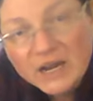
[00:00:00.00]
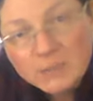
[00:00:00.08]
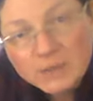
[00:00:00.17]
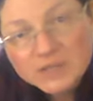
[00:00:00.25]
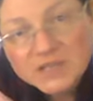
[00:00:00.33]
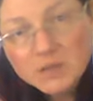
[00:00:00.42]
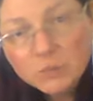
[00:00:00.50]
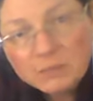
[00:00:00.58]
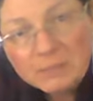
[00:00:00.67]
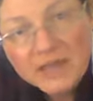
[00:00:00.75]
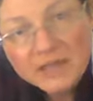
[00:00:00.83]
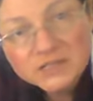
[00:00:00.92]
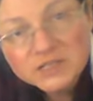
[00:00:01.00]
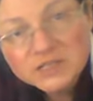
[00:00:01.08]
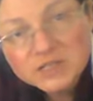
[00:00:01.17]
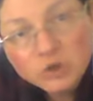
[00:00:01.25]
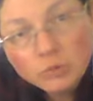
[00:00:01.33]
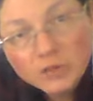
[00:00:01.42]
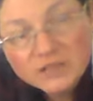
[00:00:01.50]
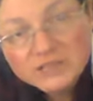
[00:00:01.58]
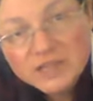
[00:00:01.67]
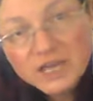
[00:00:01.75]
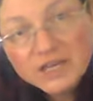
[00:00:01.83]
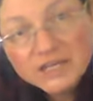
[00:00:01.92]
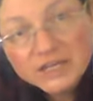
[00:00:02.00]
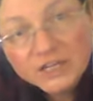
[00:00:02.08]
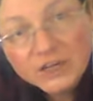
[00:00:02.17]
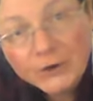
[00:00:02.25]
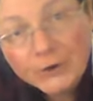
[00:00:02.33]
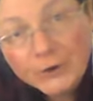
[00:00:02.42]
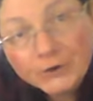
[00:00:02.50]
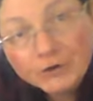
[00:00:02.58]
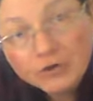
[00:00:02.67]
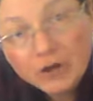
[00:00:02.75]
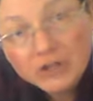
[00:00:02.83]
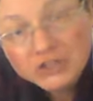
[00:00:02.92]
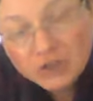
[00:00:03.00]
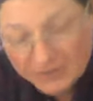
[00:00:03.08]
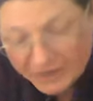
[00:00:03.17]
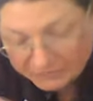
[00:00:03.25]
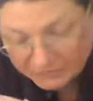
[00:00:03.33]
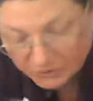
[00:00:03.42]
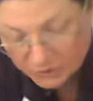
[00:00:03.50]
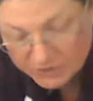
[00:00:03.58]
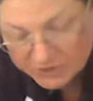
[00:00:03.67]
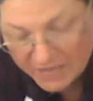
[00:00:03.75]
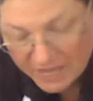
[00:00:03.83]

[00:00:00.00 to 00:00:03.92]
because I'm going to pan sear one side and get a good crunch on that first.